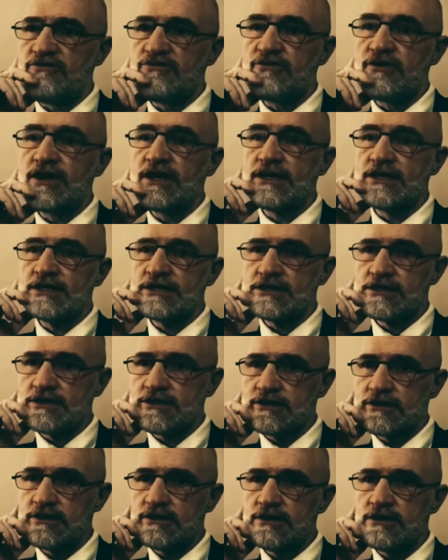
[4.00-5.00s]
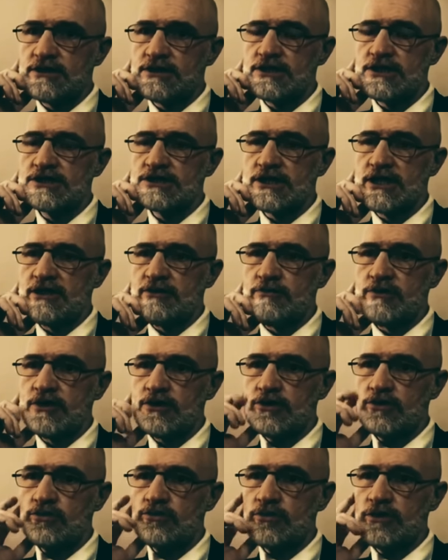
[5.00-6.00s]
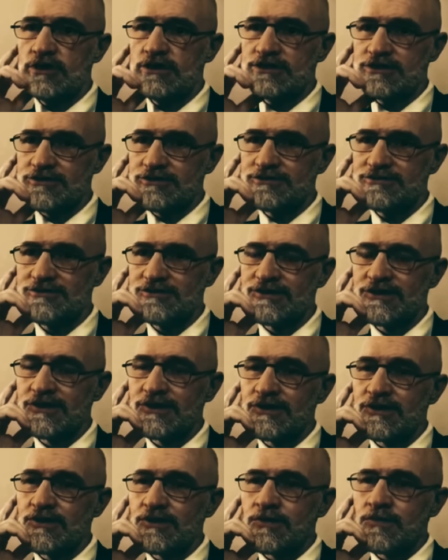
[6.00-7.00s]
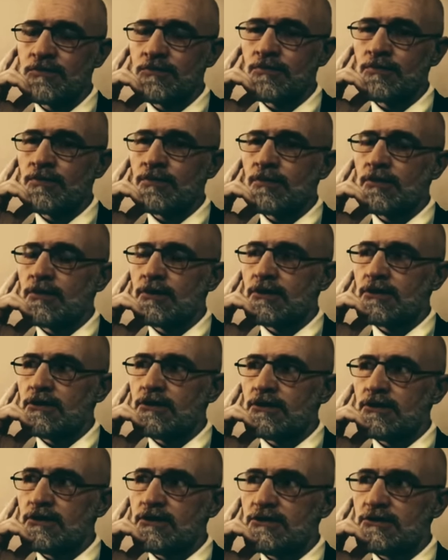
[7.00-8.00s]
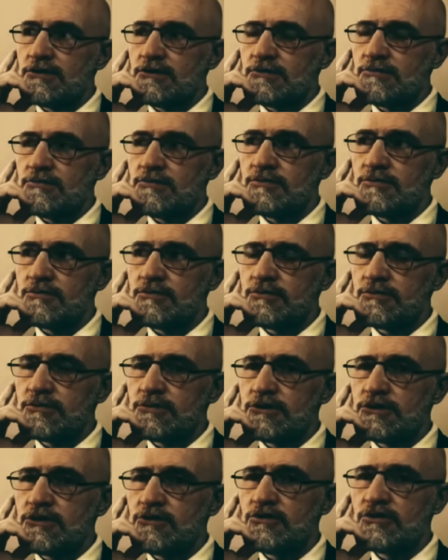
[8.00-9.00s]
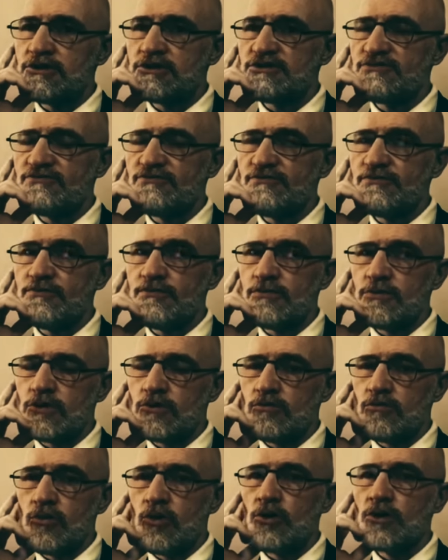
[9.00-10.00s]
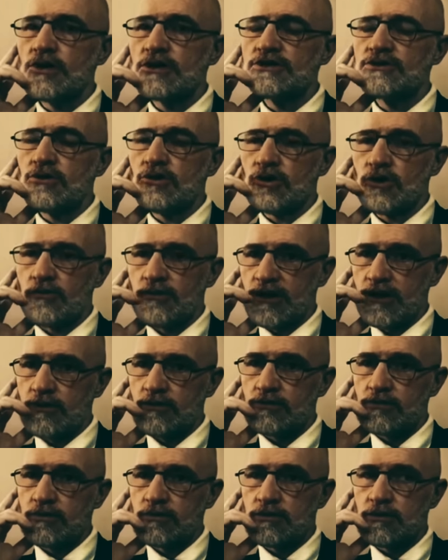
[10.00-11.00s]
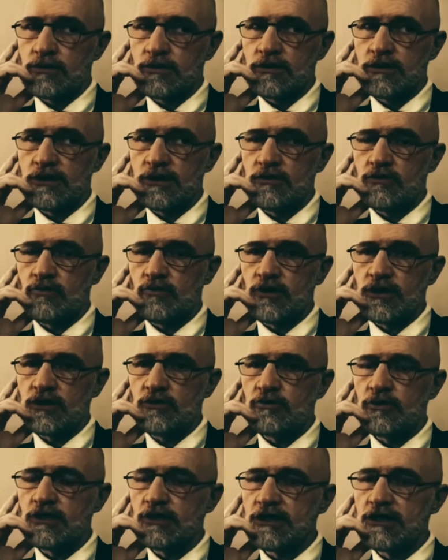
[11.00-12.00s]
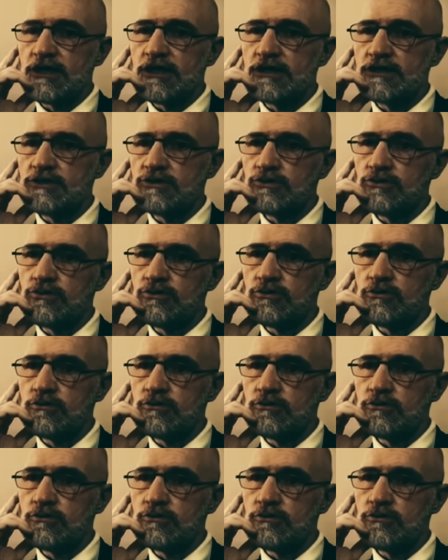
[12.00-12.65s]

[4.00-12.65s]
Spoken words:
France just gave me a good reason. There's more to talk about than we could really get into